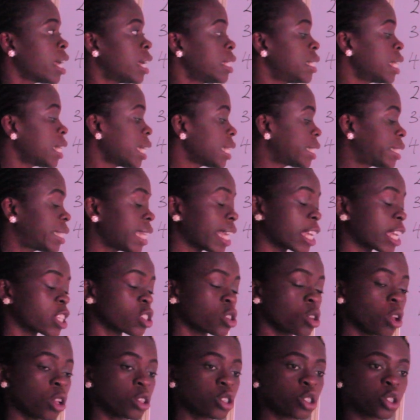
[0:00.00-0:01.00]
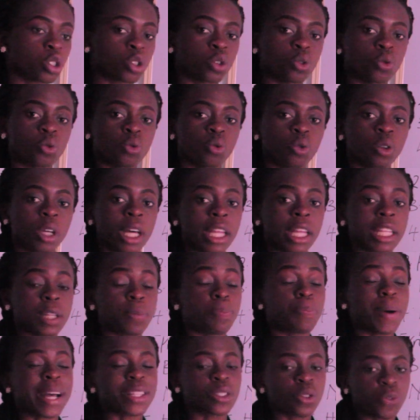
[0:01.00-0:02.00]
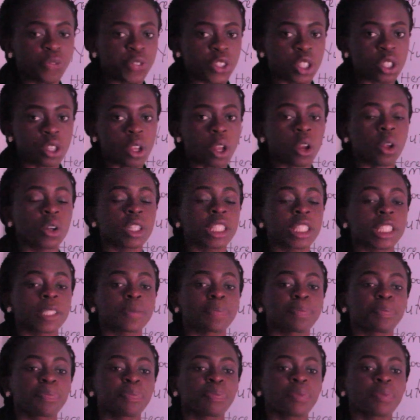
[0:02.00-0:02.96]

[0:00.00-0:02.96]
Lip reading: Then that takes us to the pathophysiology.